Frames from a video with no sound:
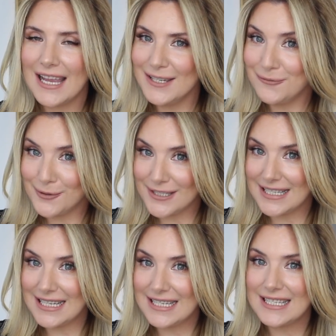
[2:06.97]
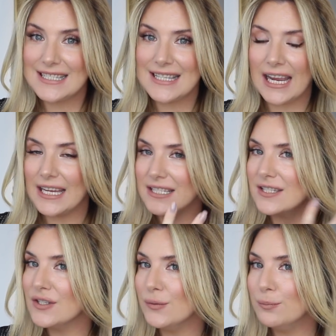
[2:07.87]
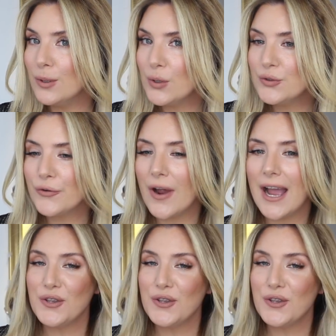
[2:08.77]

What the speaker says: and 14 seconds to blow dry.